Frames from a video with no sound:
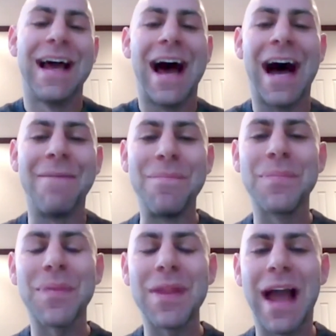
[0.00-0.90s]

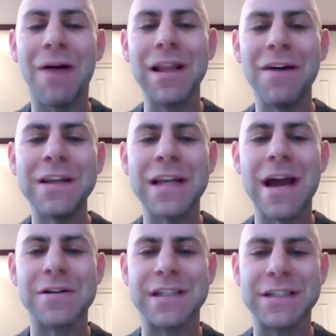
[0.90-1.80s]
I would love to
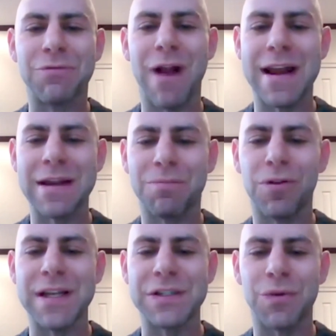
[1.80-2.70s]
know, since writing
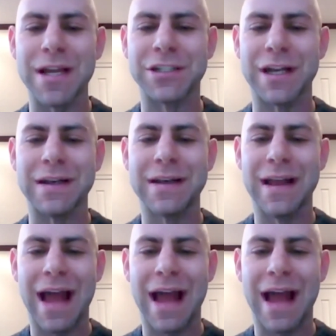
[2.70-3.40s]
Persuasion,